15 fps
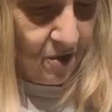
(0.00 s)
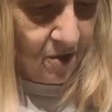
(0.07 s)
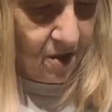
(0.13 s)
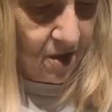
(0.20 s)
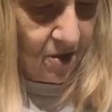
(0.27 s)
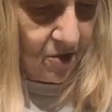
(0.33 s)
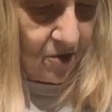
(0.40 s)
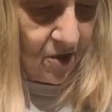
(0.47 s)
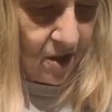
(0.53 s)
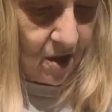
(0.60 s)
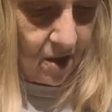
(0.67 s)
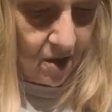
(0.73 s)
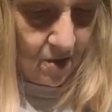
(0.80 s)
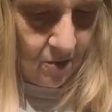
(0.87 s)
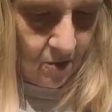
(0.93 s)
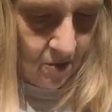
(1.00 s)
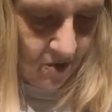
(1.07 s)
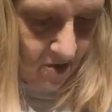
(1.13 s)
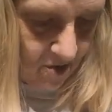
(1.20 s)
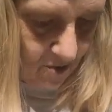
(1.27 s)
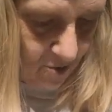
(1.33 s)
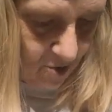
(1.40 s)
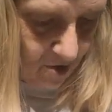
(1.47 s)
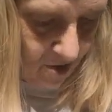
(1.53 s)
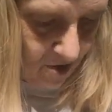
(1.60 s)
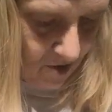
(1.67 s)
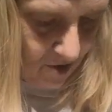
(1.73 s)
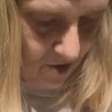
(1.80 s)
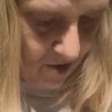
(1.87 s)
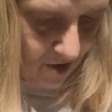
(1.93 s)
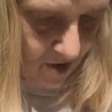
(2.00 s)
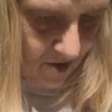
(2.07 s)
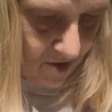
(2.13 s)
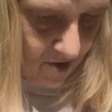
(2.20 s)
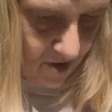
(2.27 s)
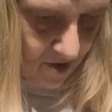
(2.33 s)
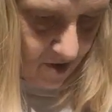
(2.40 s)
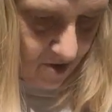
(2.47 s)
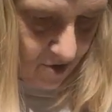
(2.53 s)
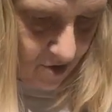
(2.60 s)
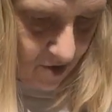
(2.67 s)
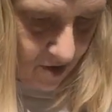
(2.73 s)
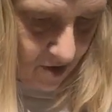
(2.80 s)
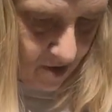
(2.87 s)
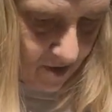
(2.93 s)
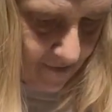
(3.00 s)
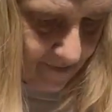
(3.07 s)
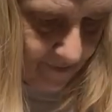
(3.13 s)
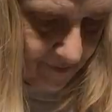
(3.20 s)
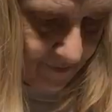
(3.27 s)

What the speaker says: Glitter sand. So I'm going to glue this to the tray.